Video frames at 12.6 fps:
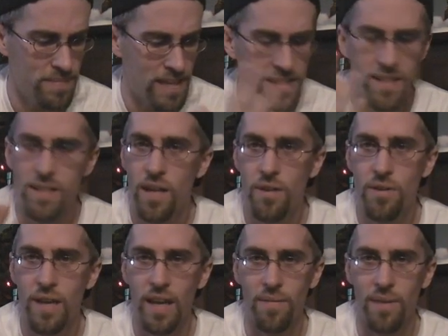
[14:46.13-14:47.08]
That's
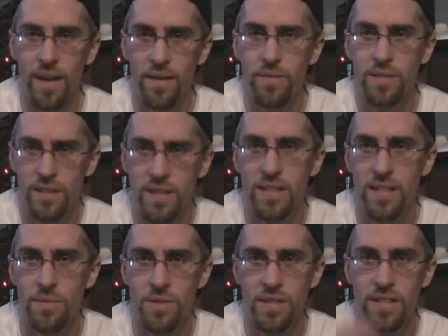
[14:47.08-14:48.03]
another game that I was going to
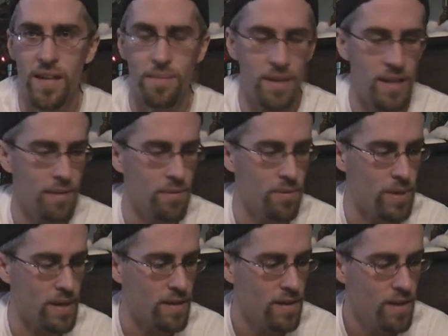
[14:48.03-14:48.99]
say was a statement game of the
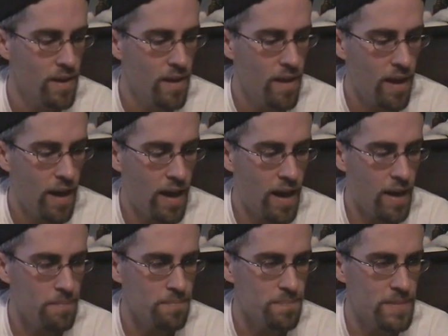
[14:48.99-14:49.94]

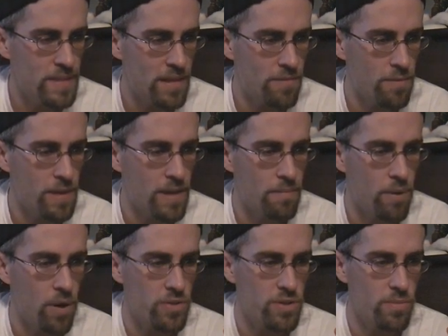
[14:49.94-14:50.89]
week. Denver beating
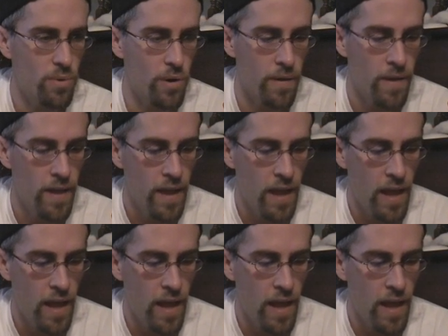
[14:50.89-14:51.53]
Baltimore.